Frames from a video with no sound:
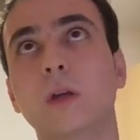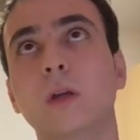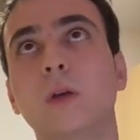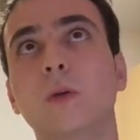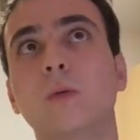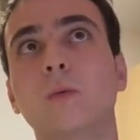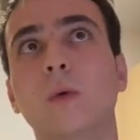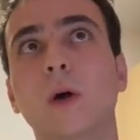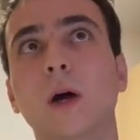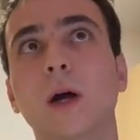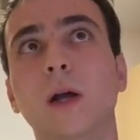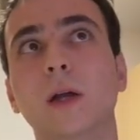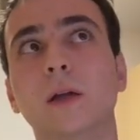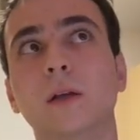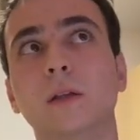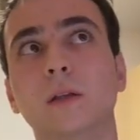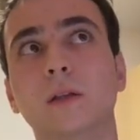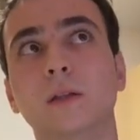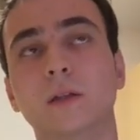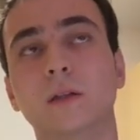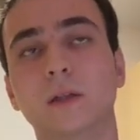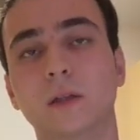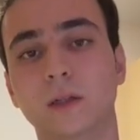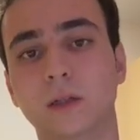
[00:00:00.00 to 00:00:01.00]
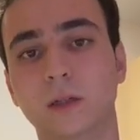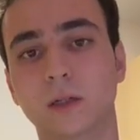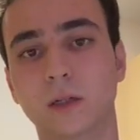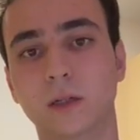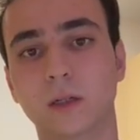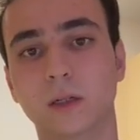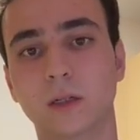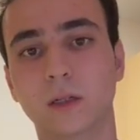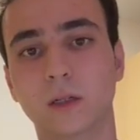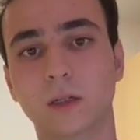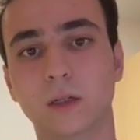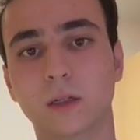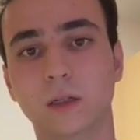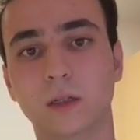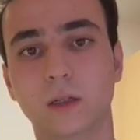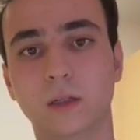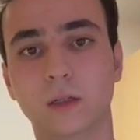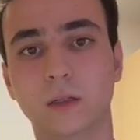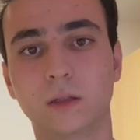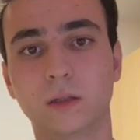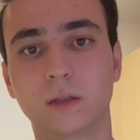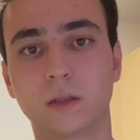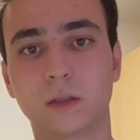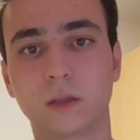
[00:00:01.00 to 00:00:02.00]
while
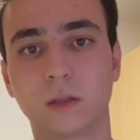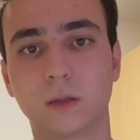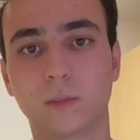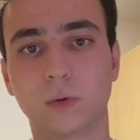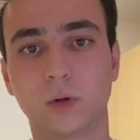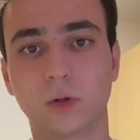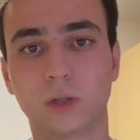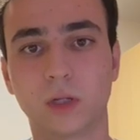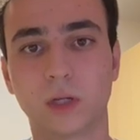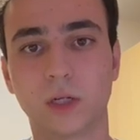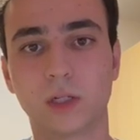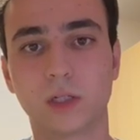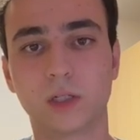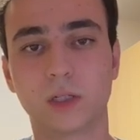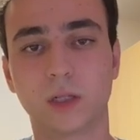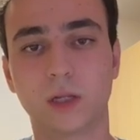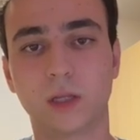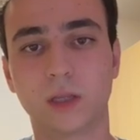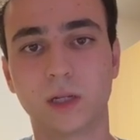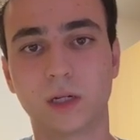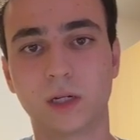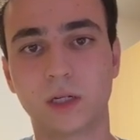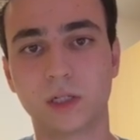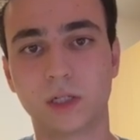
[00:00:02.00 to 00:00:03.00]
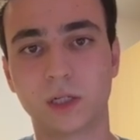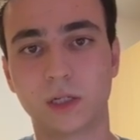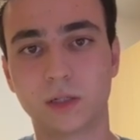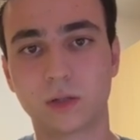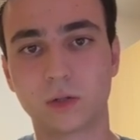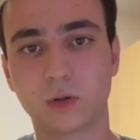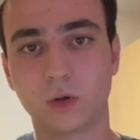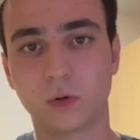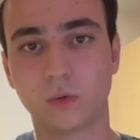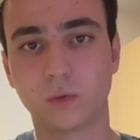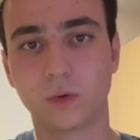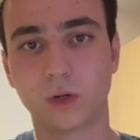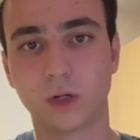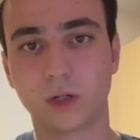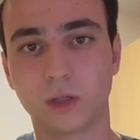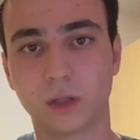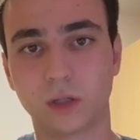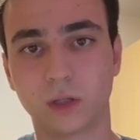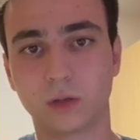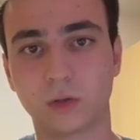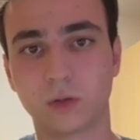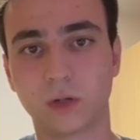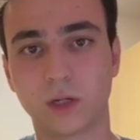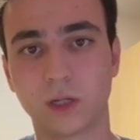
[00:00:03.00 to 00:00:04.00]
the potential energy is
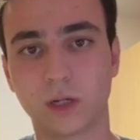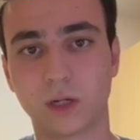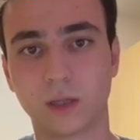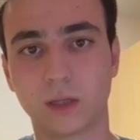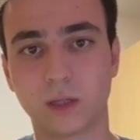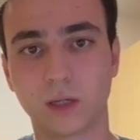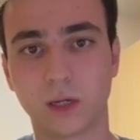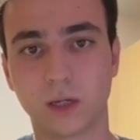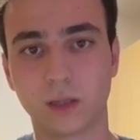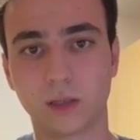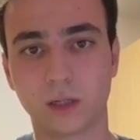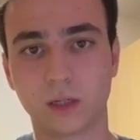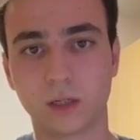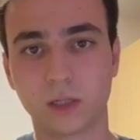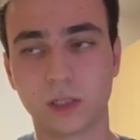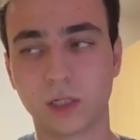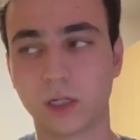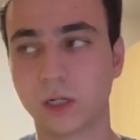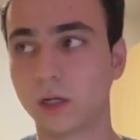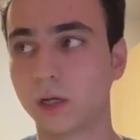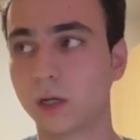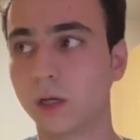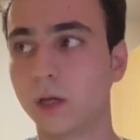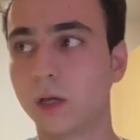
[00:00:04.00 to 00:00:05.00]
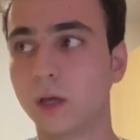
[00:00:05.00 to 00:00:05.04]
converting to kinetic energy,